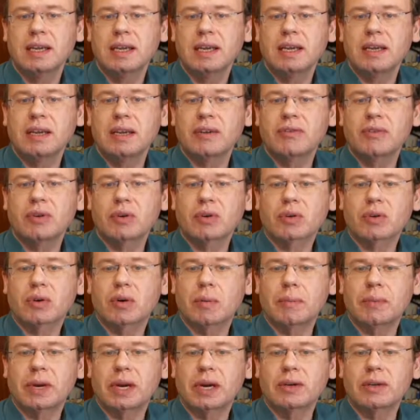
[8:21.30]
If you
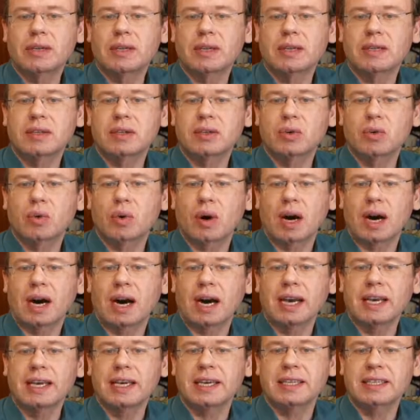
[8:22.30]
compare that to
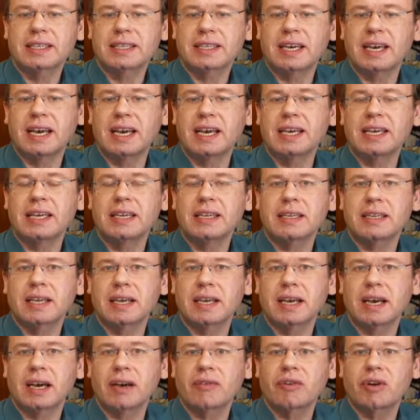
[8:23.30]
I and K, they
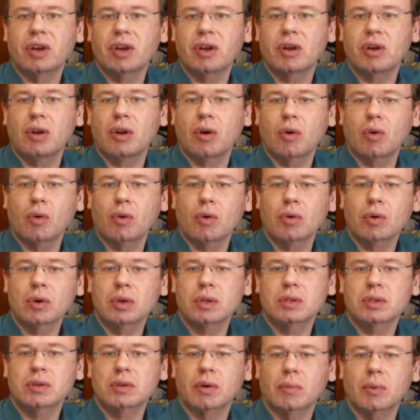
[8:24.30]
have a low
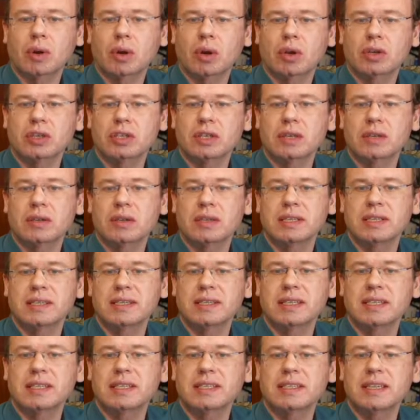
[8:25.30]
topological
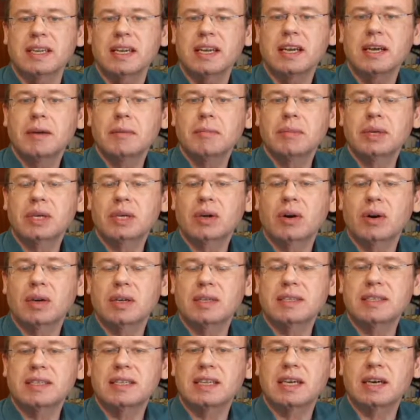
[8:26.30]
distance
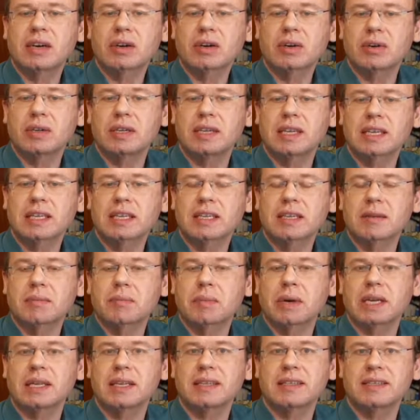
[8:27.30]
because they are connected
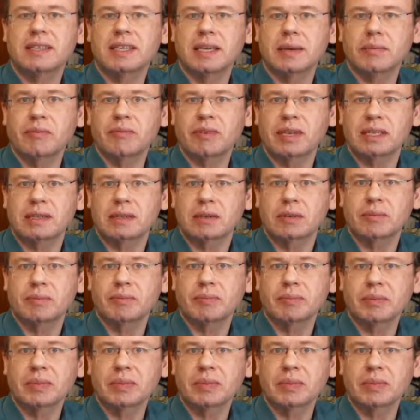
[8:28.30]
by the same vessel.